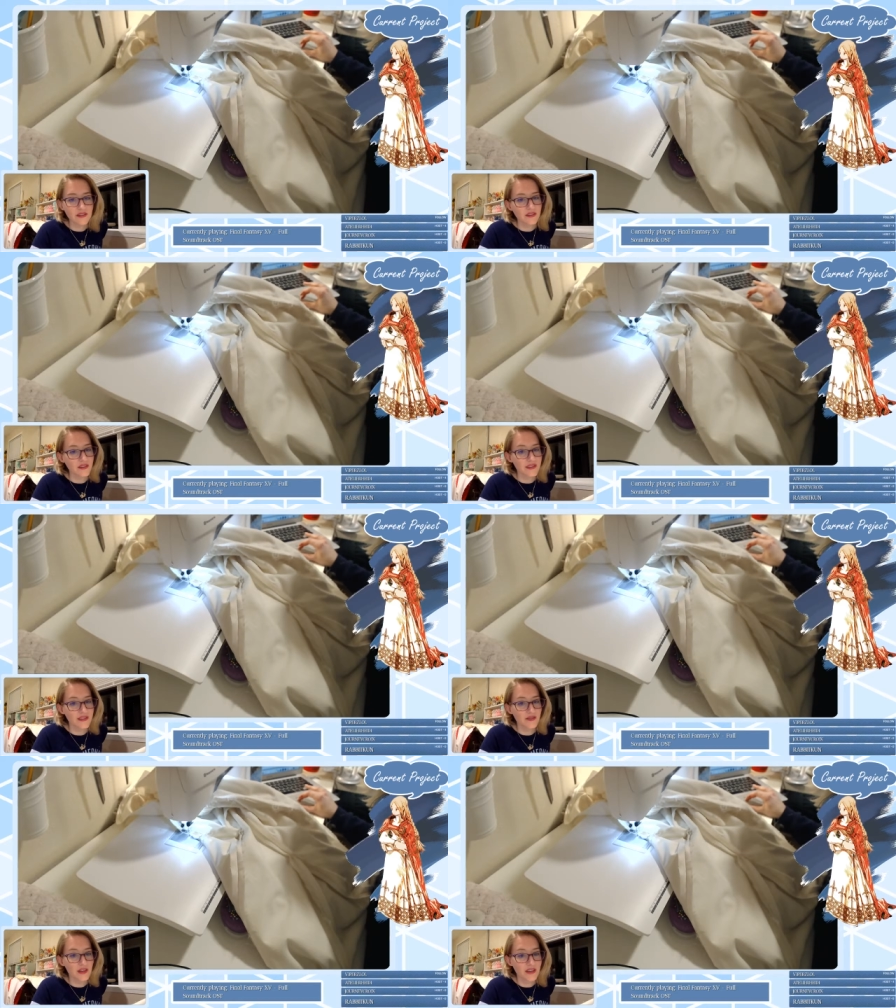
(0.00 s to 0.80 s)
Let's see
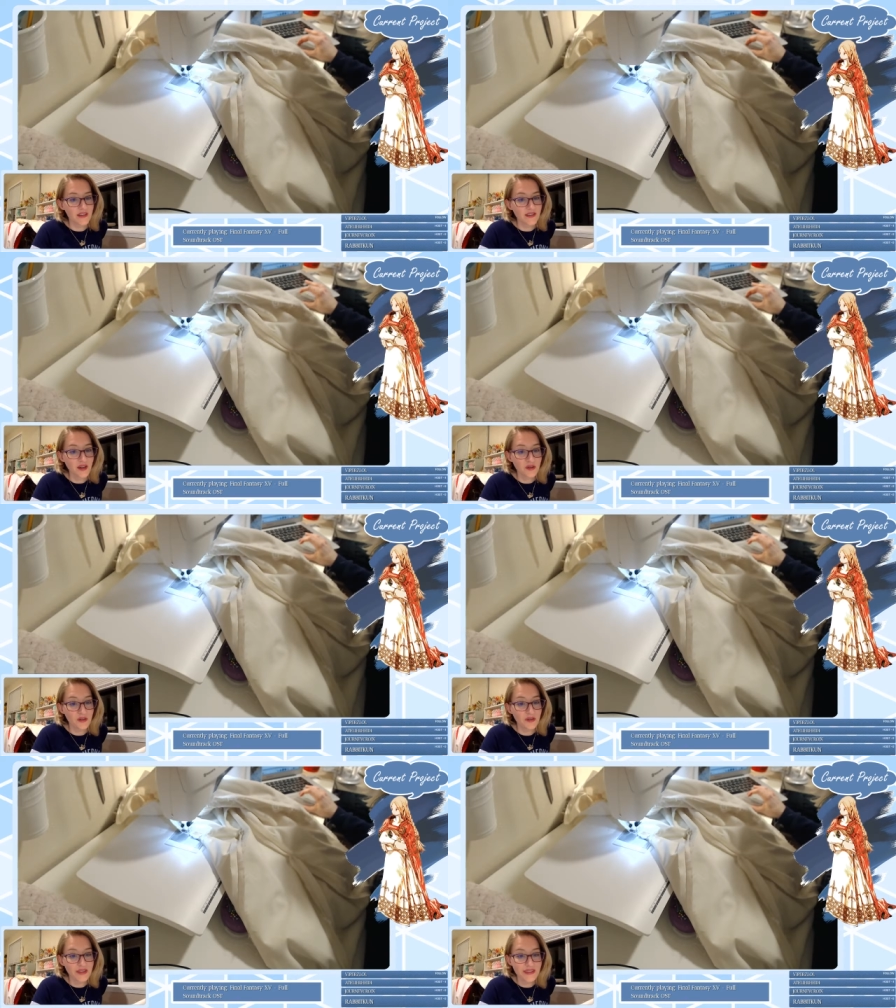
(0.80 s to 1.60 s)
if I can song
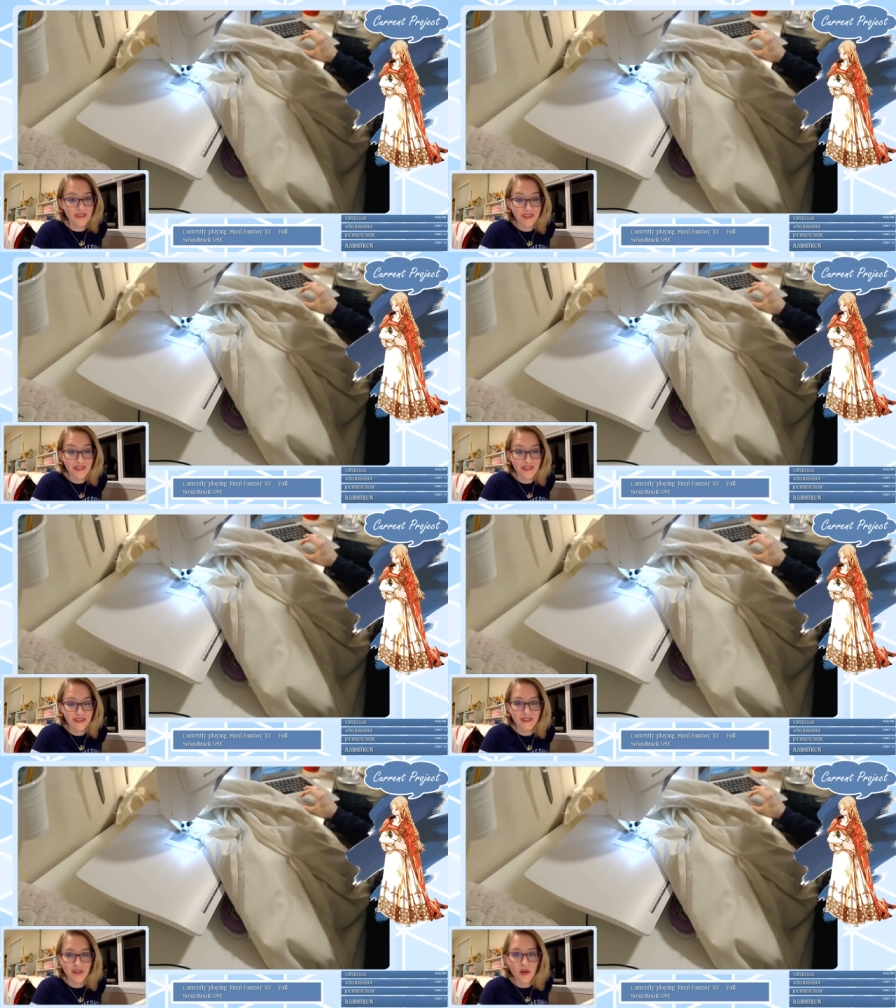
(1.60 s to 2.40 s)
request it.
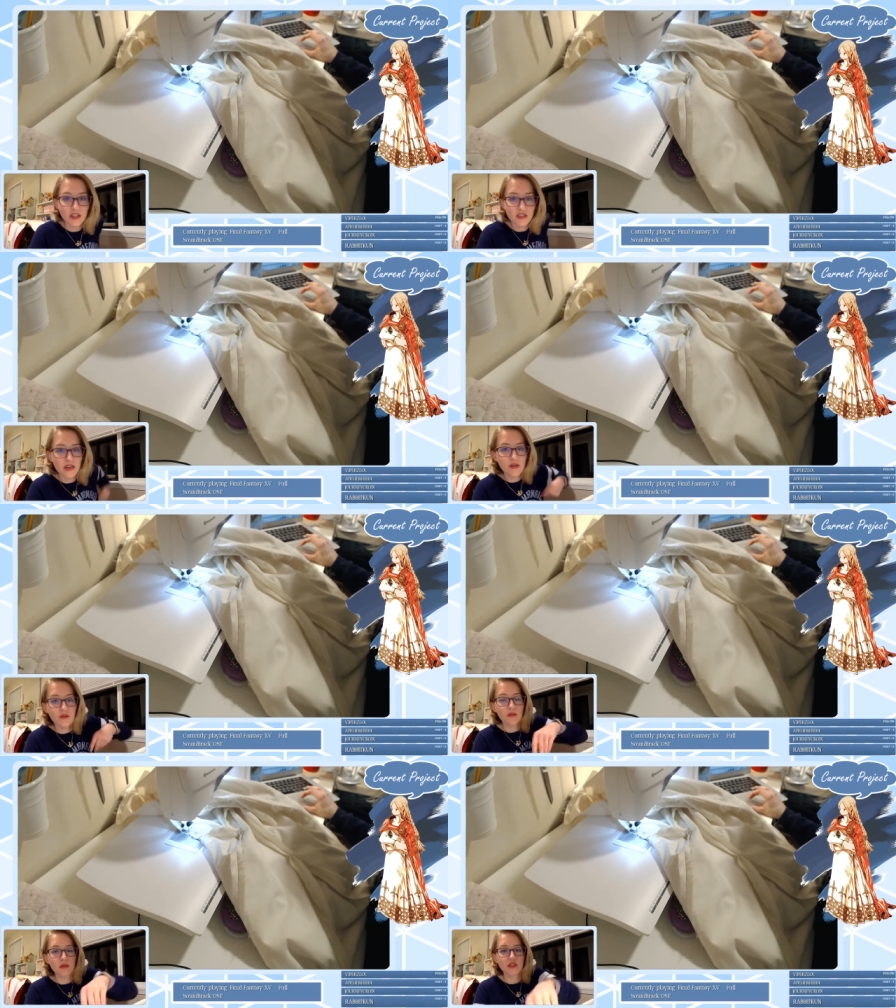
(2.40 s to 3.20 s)
Oh, actually, I can do
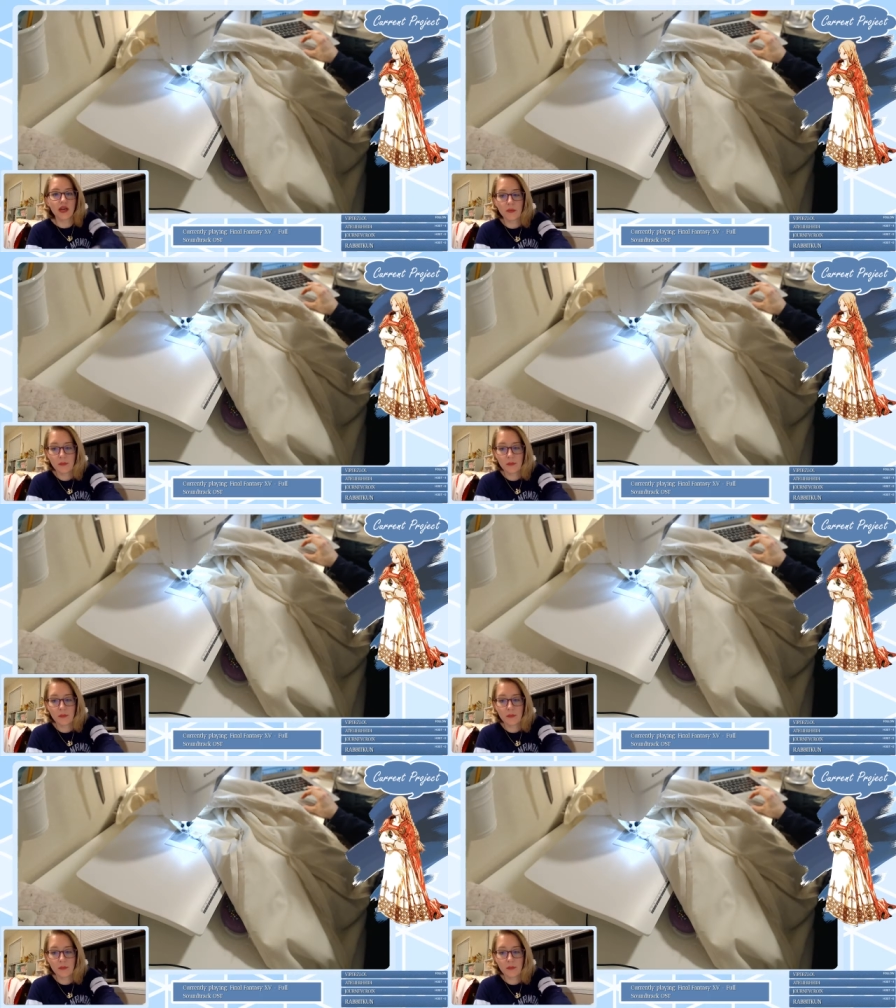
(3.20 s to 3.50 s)
it from the chat.